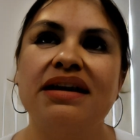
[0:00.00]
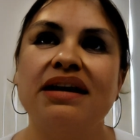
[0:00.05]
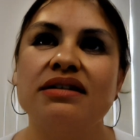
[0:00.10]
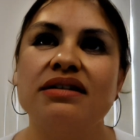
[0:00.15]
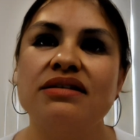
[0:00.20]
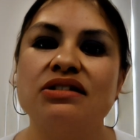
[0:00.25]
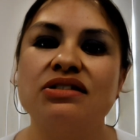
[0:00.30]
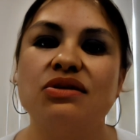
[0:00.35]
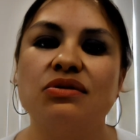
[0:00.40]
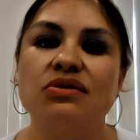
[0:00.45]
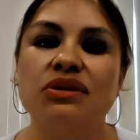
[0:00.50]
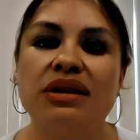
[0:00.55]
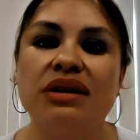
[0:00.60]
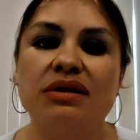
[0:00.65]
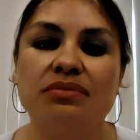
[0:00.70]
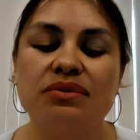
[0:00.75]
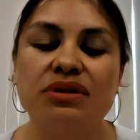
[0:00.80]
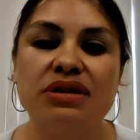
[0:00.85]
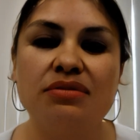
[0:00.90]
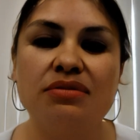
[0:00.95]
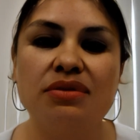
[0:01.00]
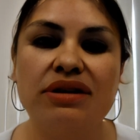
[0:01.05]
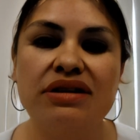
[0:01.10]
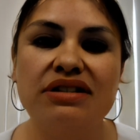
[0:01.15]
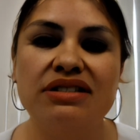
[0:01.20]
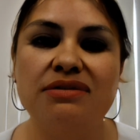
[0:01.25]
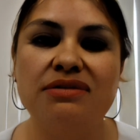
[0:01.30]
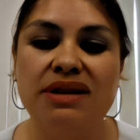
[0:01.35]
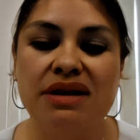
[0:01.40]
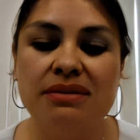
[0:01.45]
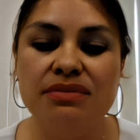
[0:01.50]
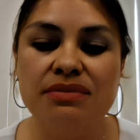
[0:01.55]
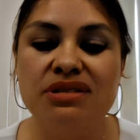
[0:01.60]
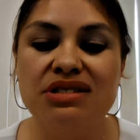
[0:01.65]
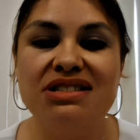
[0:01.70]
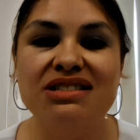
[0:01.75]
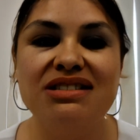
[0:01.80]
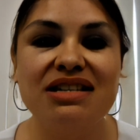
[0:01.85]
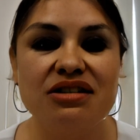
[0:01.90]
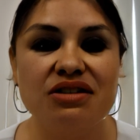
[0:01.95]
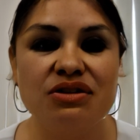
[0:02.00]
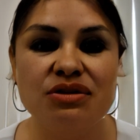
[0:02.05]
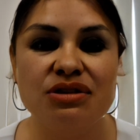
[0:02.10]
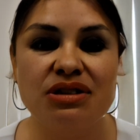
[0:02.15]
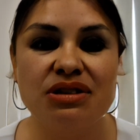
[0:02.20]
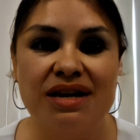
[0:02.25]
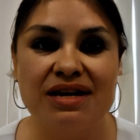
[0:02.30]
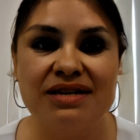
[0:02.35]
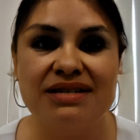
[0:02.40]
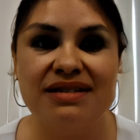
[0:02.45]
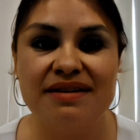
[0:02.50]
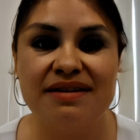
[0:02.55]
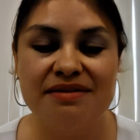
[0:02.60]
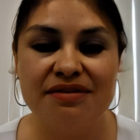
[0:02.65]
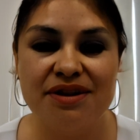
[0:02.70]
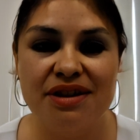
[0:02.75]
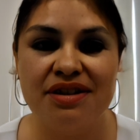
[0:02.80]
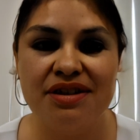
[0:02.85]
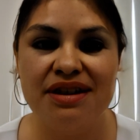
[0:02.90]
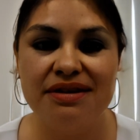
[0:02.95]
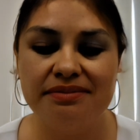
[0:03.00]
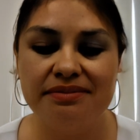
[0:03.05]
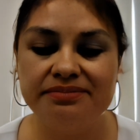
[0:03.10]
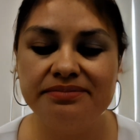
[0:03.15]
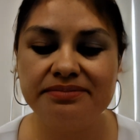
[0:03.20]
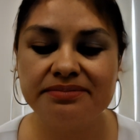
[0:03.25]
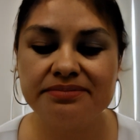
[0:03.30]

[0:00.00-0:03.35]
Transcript: And so they really wanted to be able to centralize everything